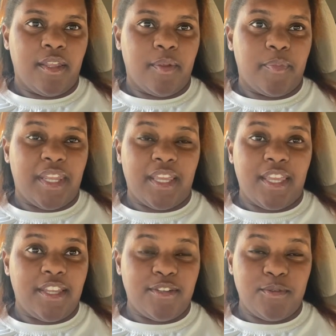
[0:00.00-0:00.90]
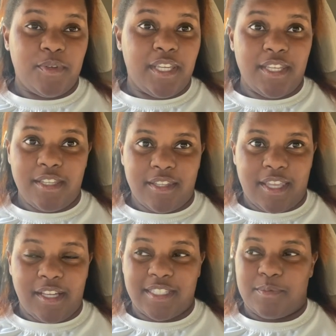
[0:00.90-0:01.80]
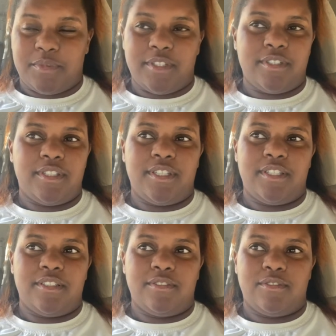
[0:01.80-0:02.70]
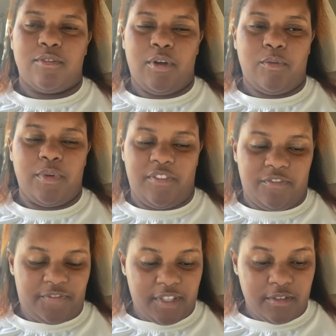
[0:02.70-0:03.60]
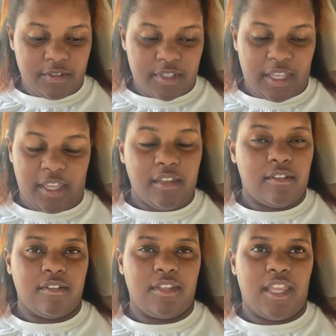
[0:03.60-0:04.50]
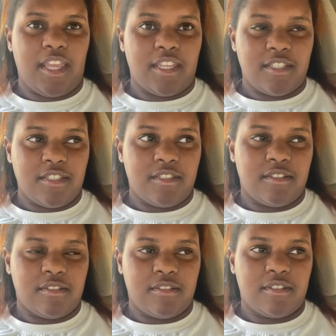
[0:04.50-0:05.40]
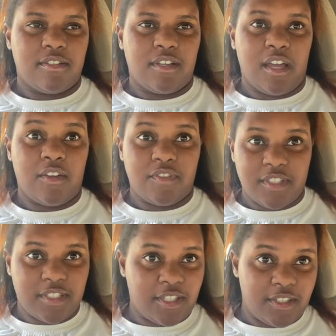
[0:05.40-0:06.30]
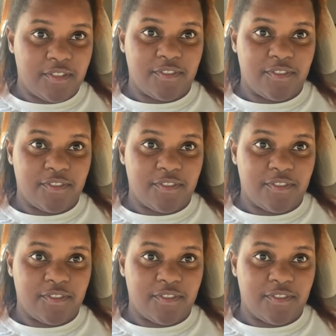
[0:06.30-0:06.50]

but i can't do any of that because i'm literally on what feels like the edge of this cliff